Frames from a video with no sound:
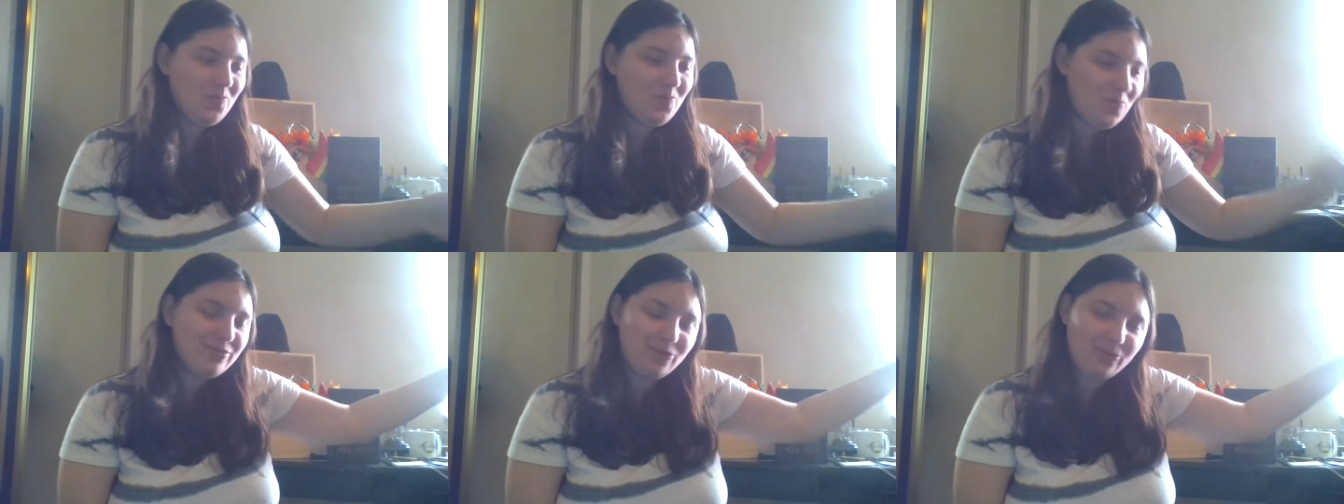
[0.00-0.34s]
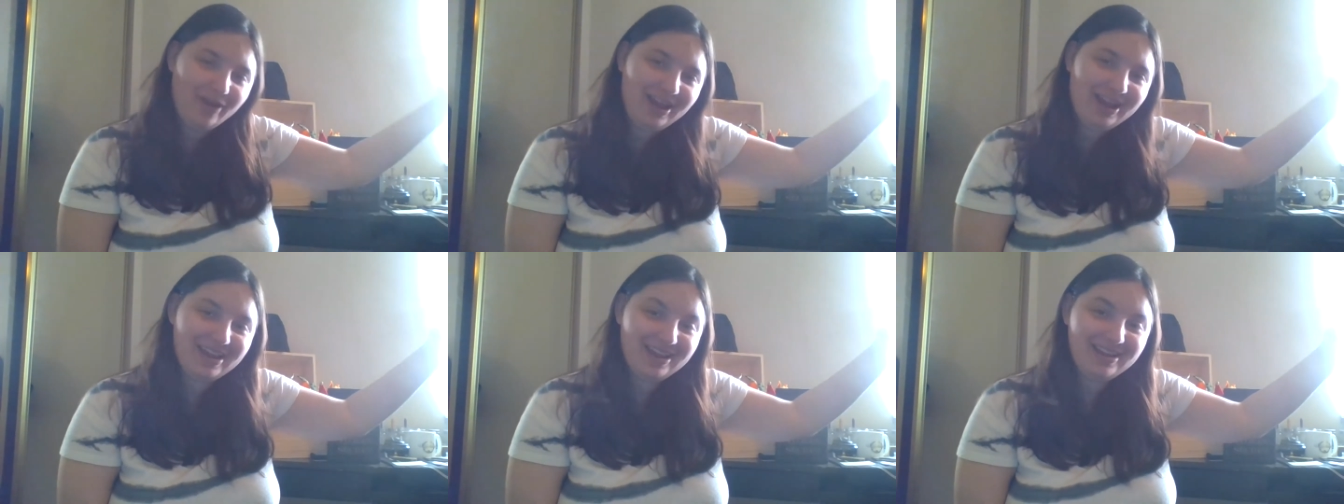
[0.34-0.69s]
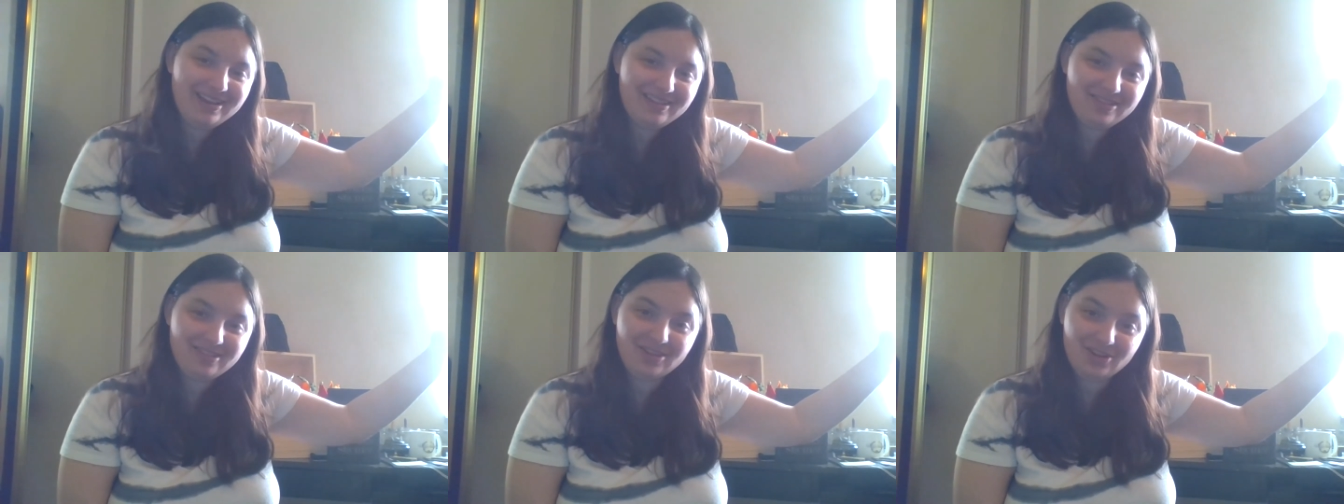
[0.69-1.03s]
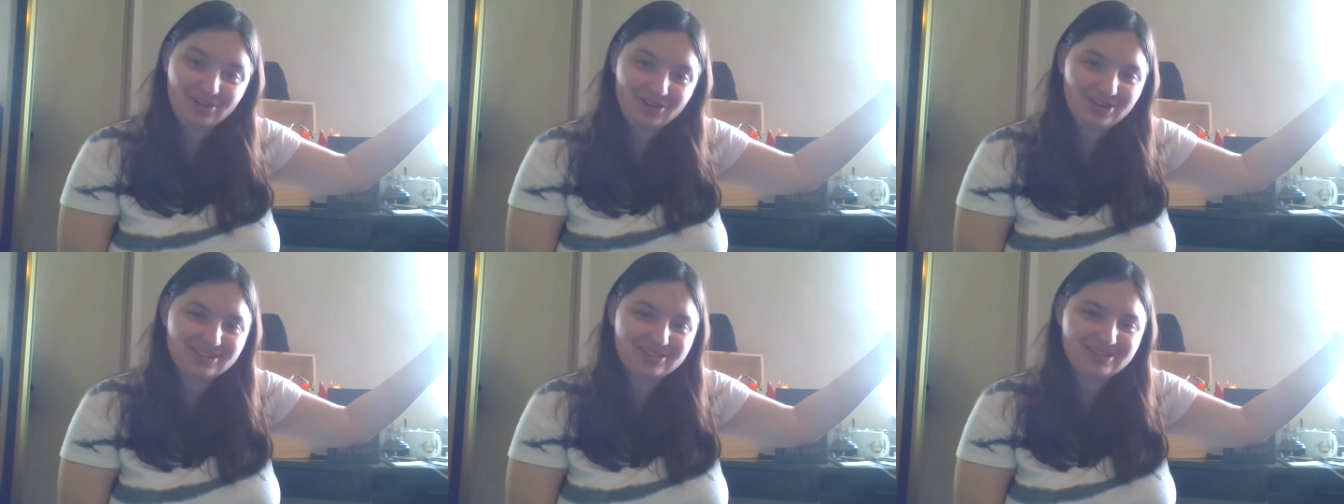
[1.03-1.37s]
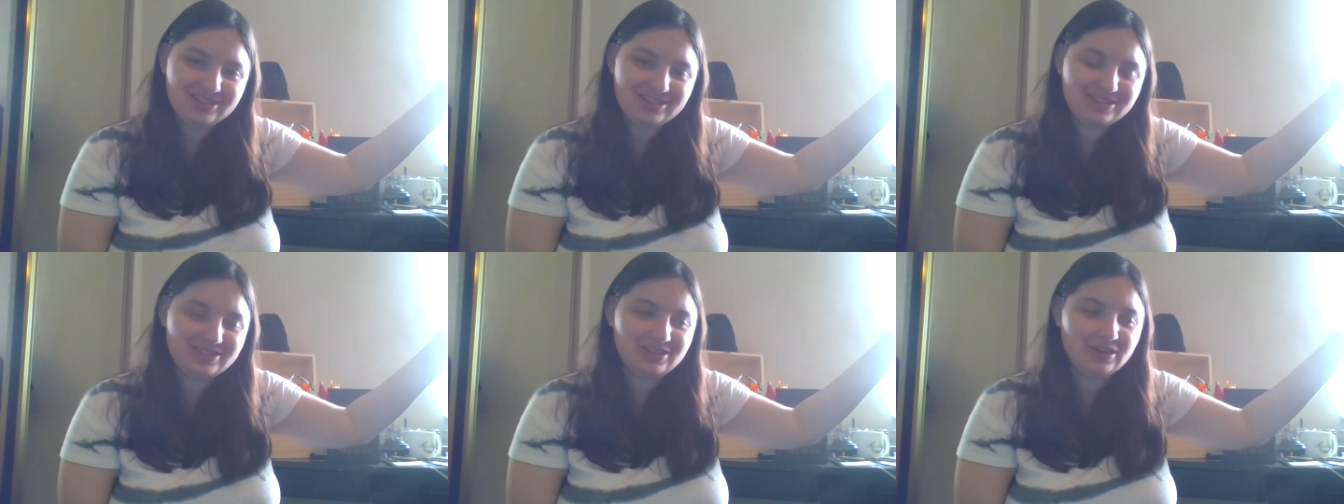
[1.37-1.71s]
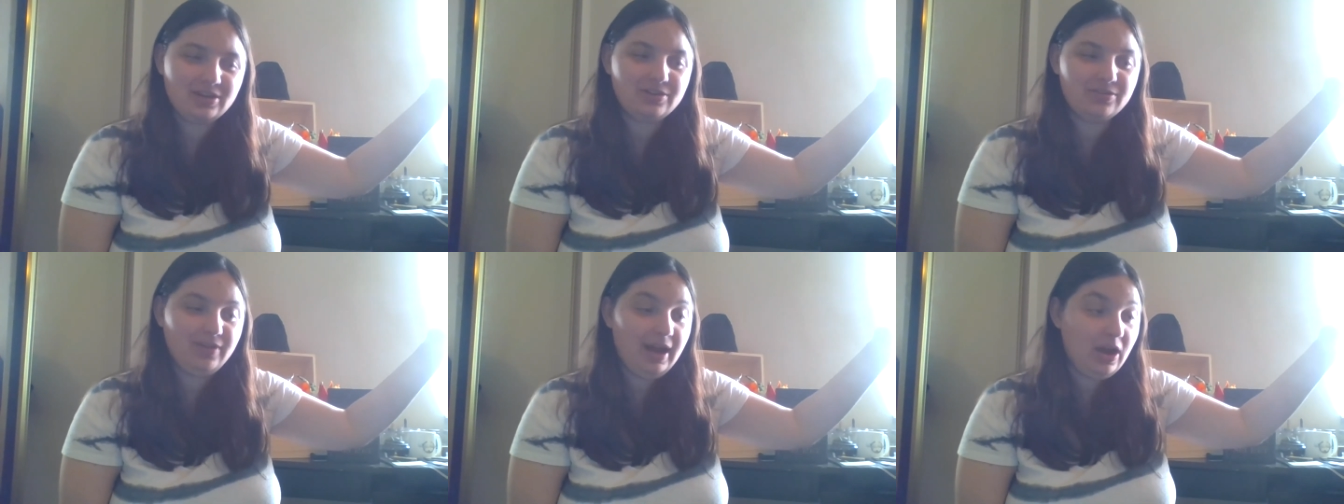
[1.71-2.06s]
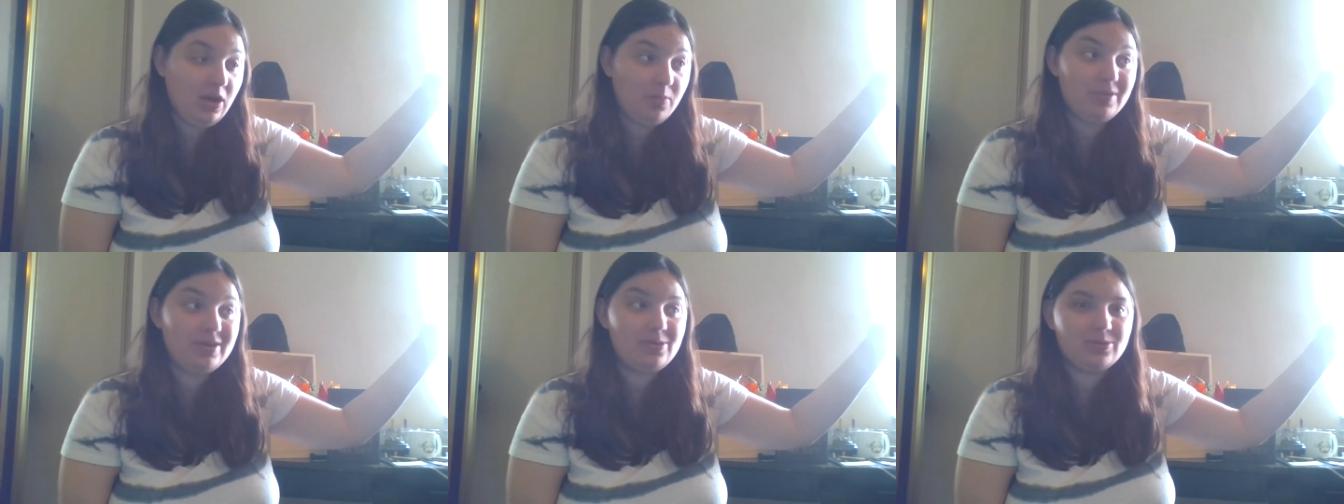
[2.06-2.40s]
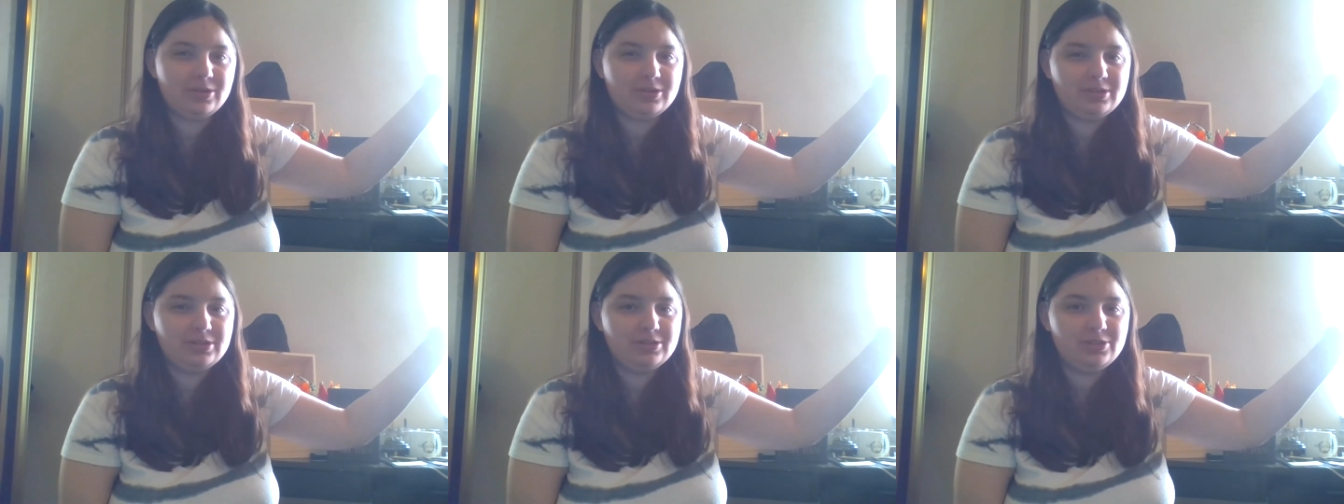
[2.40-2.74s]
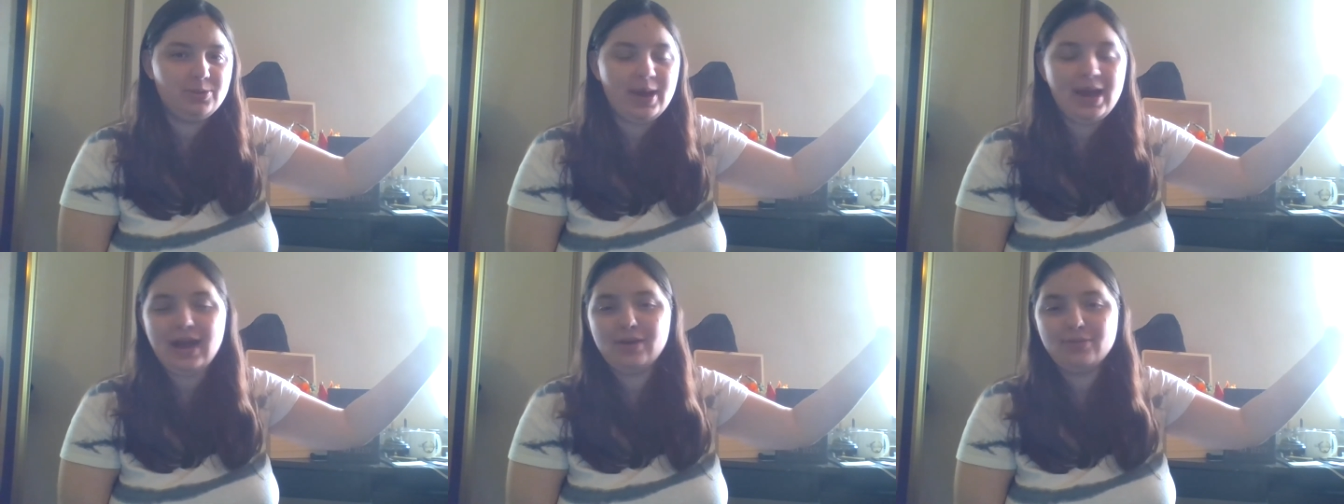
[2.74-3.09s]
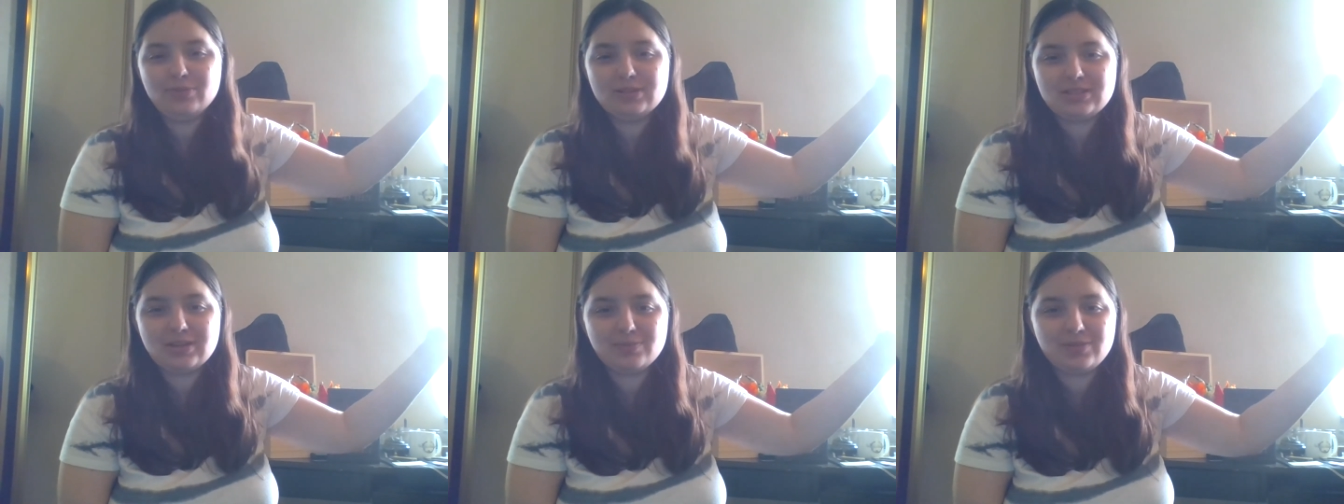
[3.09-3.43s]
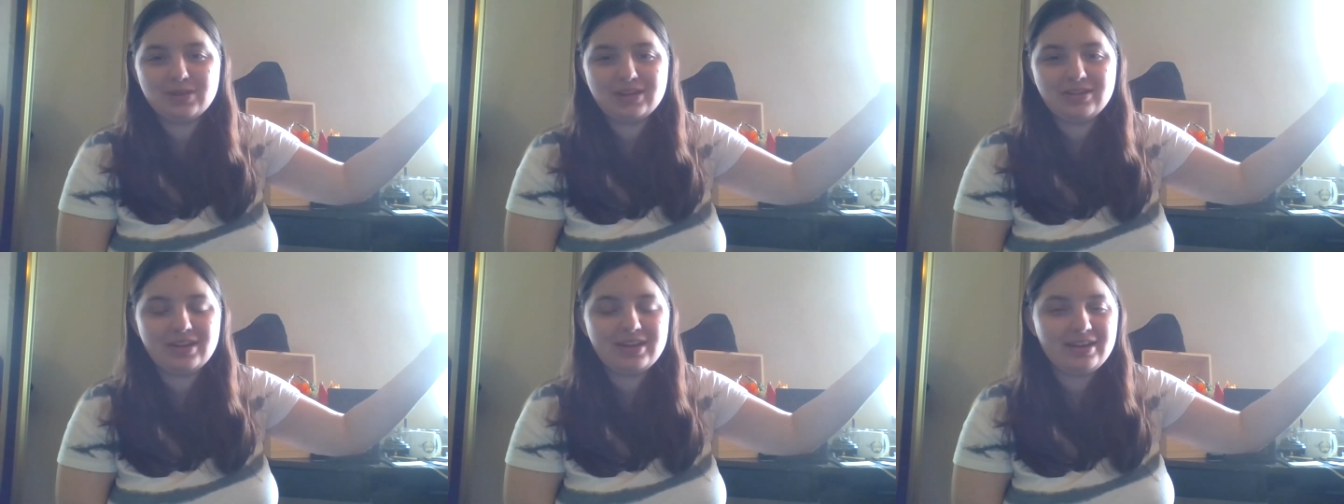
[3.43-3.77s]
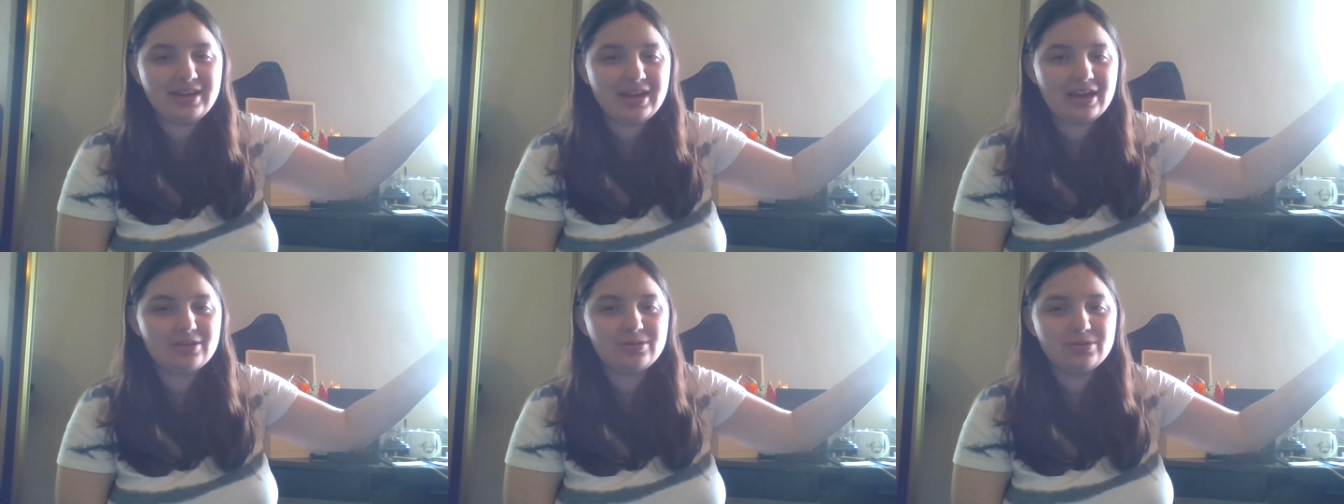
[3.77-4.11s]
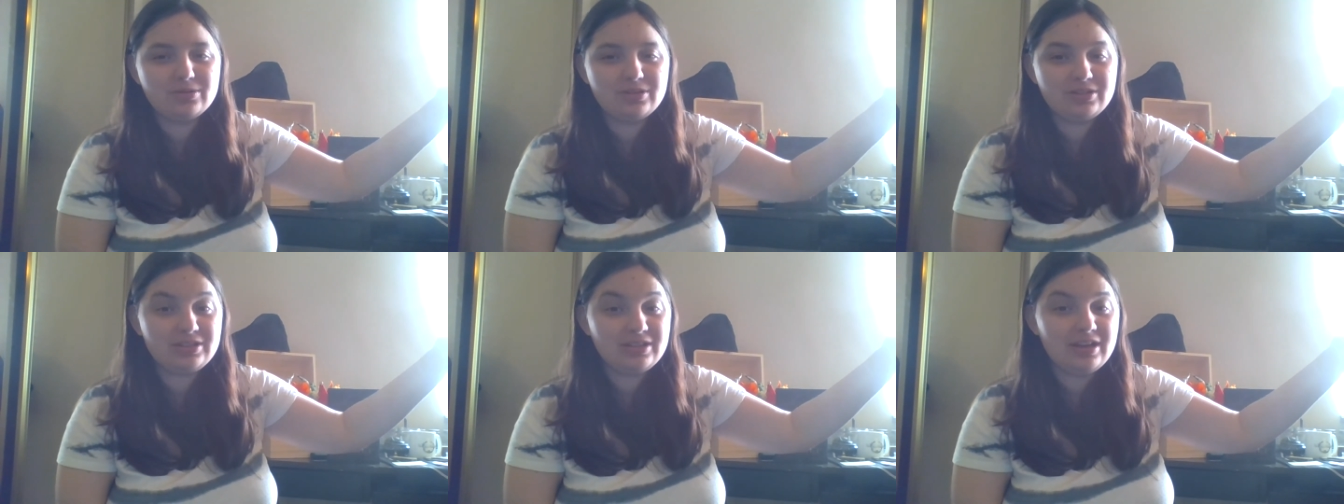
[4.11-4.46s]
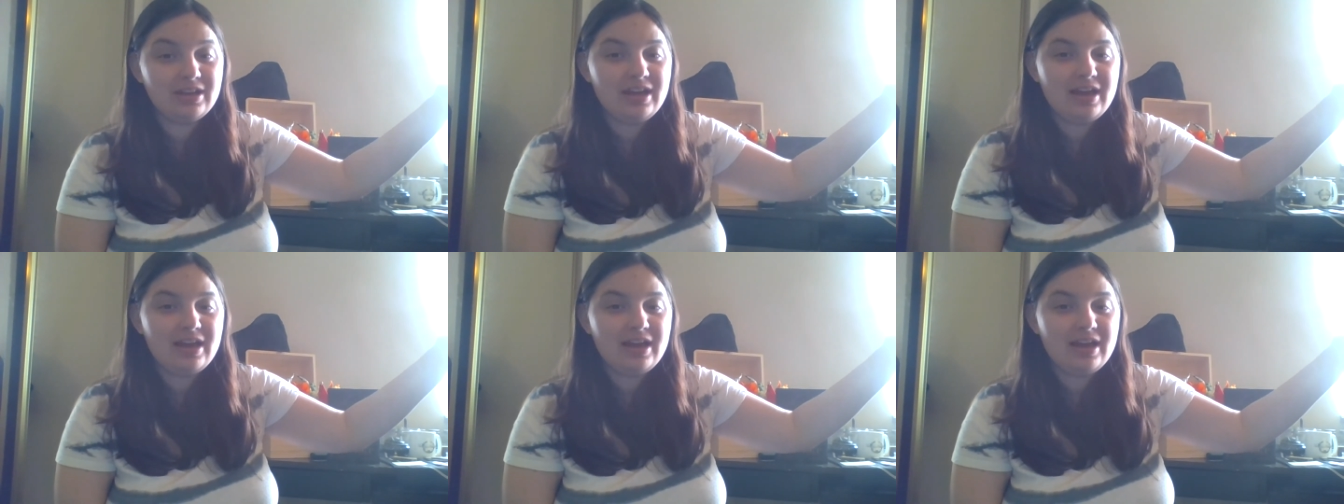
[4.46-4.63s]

give away the nonsense of how many horses you have with something like Geralt's